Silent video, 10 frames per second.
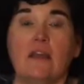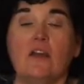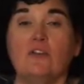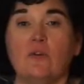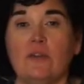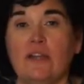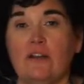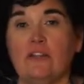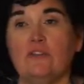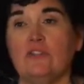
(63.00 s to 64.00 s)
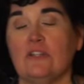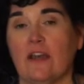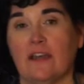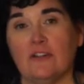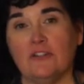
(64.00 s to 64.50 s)
Knowing how to use an
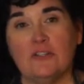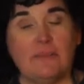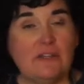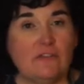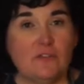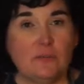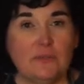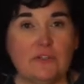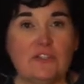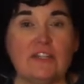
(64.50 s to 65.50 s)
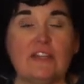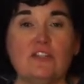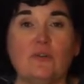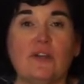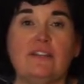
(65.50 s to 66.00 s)
iron to make a few meals is
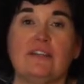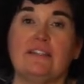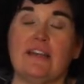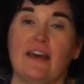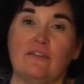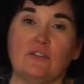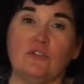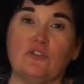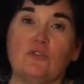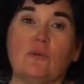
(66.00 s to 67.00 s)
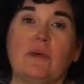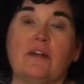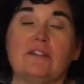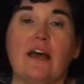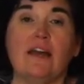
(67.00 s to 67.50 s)
a great thing to have in your tool
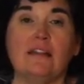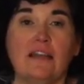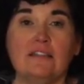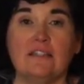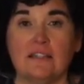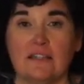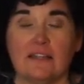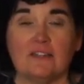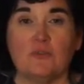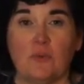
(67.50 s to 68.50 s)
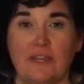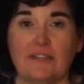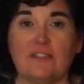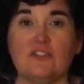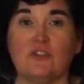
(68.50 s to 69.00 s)
belt. I like to collect
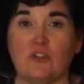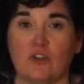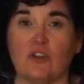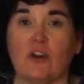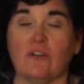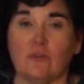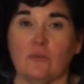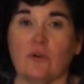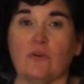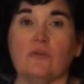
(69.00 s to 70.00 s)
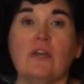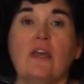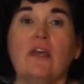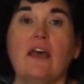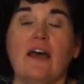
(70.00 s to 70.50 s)
ways to cook on the road.
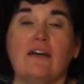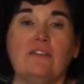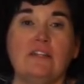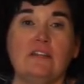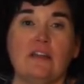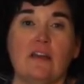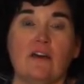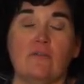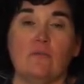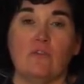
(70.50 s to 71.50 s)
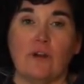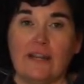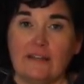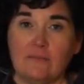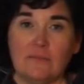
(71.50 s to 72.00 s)
Having a
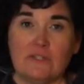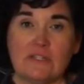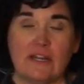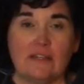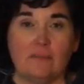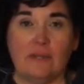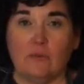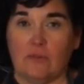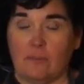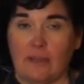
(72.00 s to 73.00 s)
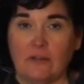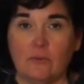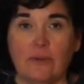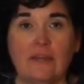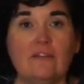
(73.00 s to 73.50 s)
variety of meals that I can make with a
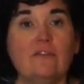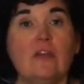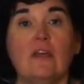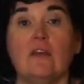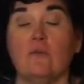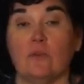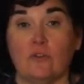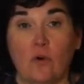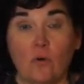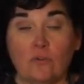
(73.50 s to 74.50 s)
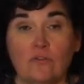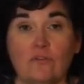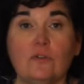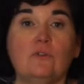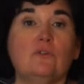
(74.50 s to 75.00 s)
microwave, with cold
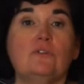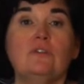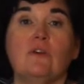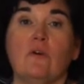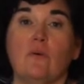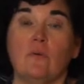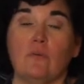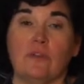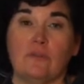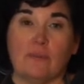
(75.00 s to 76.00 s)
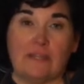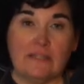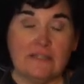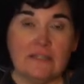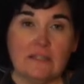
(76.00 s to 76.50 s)
food, with my
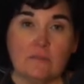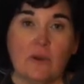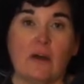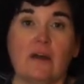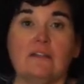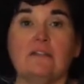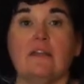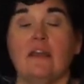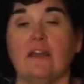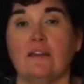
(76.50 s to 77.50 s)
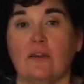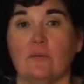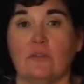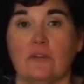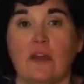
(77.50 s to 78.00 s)
Instant Pot, and now
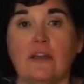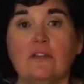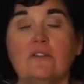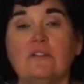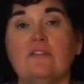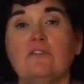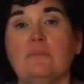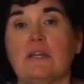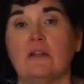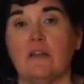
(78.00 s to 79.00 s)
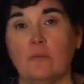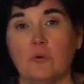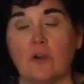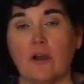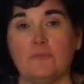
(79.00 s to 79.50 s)
with an iron gives me a lot
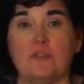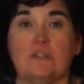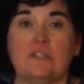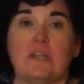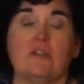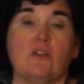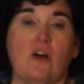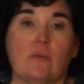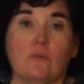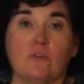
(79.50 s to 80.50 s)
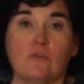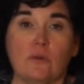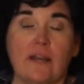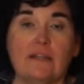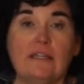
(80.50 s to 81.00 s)
more options and a lot more
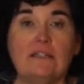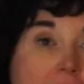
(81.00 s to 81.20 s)
variety.